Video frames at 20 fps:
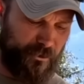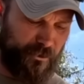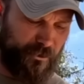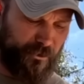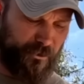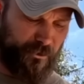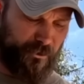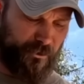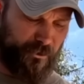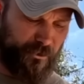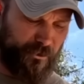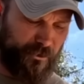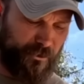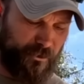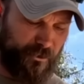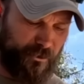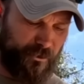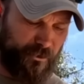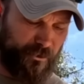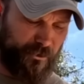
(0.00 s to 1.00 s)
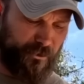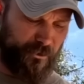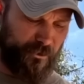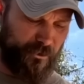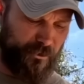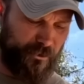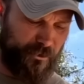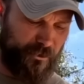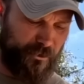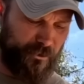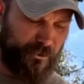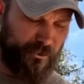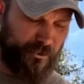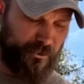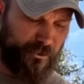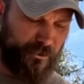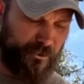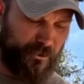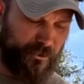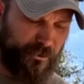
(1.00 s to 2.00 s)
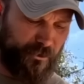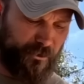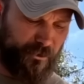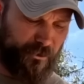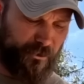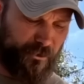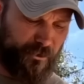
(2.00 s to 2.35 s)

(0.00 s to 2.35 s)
This person isn't speaking.